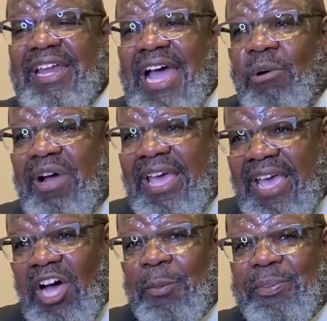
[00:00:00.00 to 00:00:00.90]
our
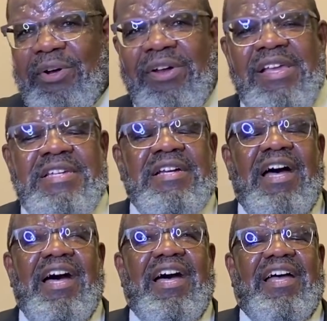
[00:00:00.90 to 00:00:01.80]
helper, uh,
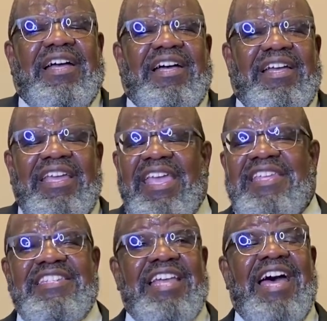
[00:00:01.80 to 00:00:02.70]
uh,
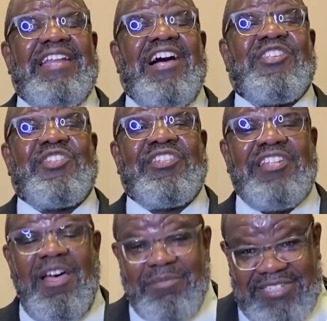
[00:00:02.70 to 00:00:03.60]
he's not a
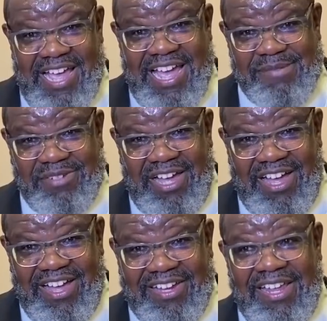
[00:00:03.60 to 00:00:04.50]
sometime
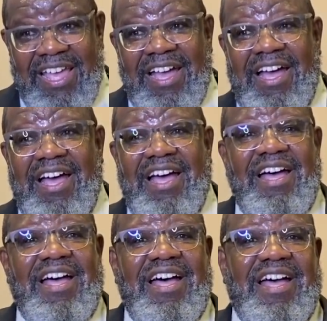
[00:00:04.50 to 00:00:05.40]
God.
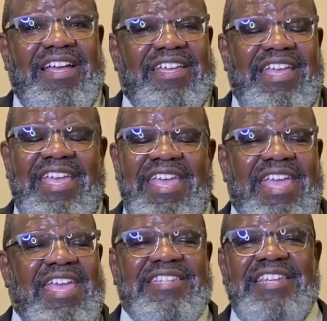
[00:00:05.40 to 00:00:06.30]
Uh, uh, he,
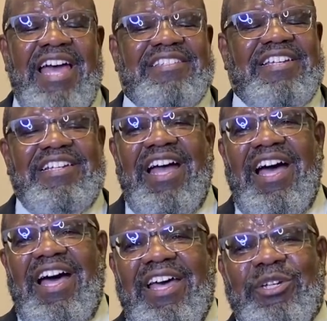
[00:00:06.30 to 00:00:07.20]
he's not the
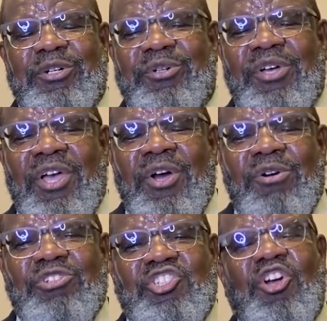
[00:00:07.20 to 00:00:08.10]
God who,
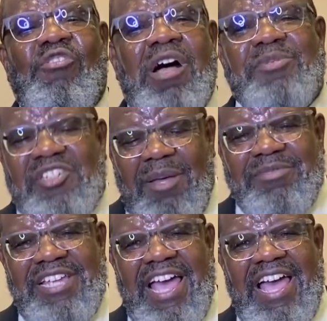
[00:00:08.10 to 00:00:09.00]
who show up
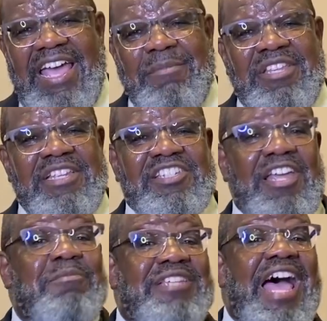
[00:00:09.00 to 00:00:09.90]
sometime and then
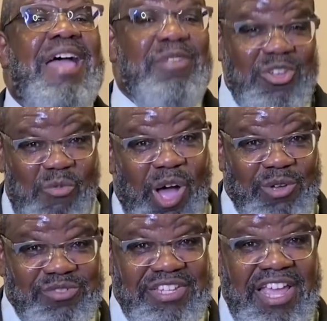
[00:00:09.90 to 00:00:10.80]
sometime he
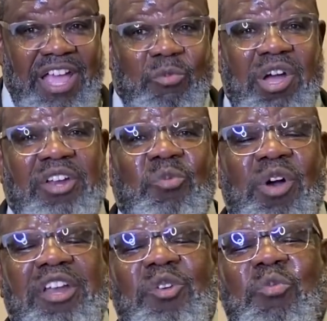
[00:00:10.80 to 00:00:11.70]
won't. What,
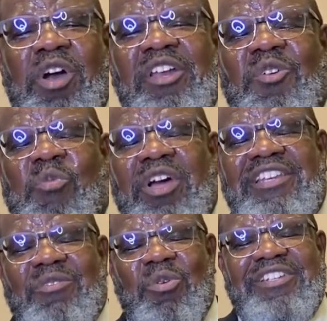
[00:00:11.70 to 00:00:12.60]
what, what,
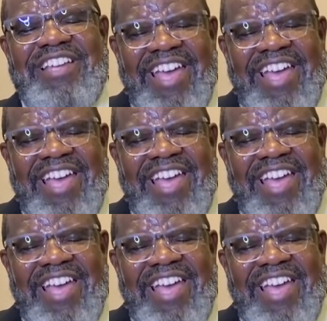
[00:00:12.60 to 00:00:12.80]
what, what the